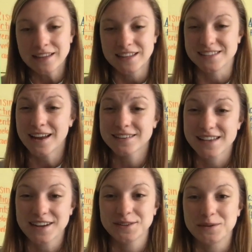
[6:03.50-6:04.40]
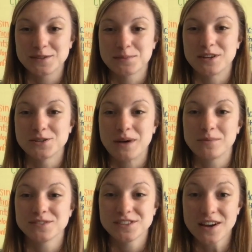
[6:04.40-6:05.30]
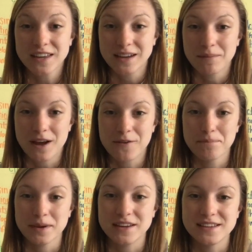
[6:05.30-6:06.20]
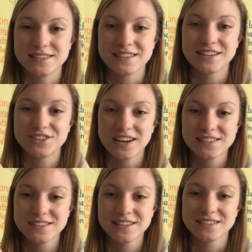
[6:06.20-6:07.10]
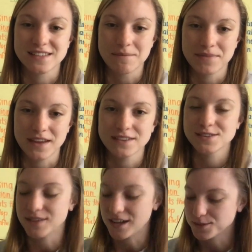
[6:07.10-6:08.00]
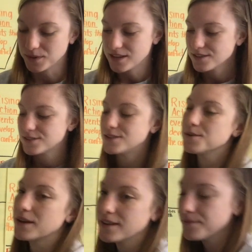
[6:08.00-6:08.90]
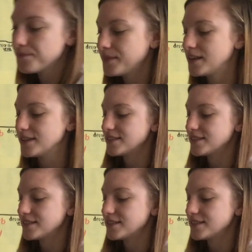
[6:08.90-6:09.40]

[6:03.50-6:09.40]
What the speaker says: That's not exactly what SpongeBob was talking about, but he suggested something, so that's what he's doing. He